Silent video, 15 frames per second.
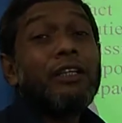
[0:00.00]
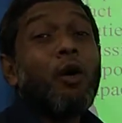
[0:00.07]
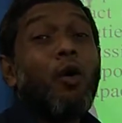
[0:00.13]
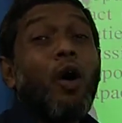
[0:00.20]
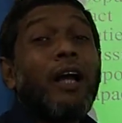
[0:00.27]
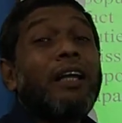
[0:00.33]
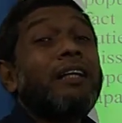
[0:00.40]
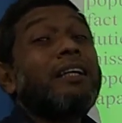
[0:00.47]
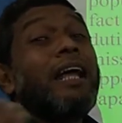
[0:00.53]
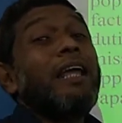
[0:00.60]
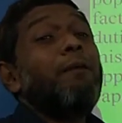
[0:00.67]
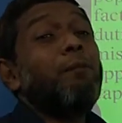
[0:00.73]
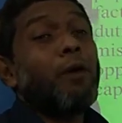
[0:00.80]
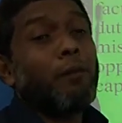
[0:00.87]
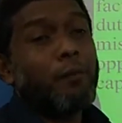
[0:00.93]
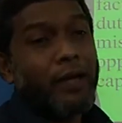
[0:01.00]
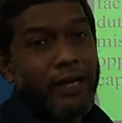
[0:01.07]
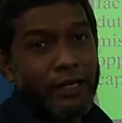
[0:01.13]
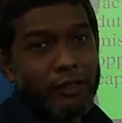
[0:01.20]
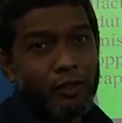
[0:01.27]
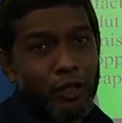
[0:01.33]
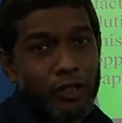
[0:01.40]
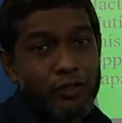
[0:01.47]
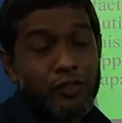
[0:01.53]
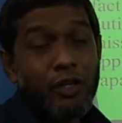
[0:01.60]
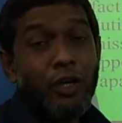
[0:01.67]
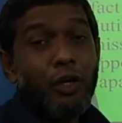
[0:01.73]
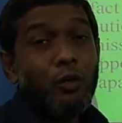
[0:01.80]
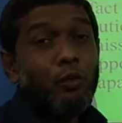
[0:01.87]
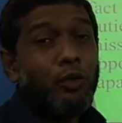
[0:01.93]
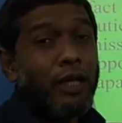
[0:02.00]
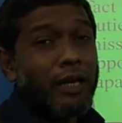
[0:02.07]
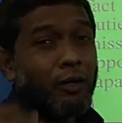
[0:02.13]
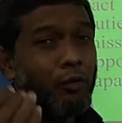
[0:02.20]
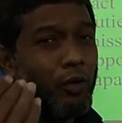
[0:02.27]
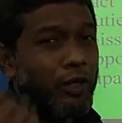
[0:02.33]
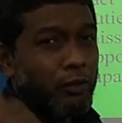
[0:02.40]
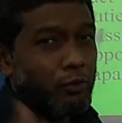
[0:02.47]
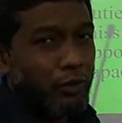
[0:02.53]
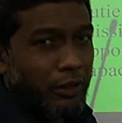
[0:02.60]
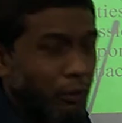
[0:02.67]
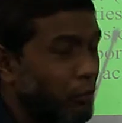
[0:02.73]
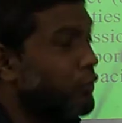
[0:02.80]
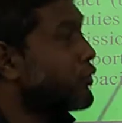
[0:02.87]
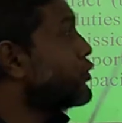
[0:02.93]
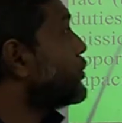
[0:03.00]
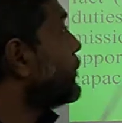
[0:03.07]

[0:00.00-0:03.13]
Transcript: what type of connectors we are going to use.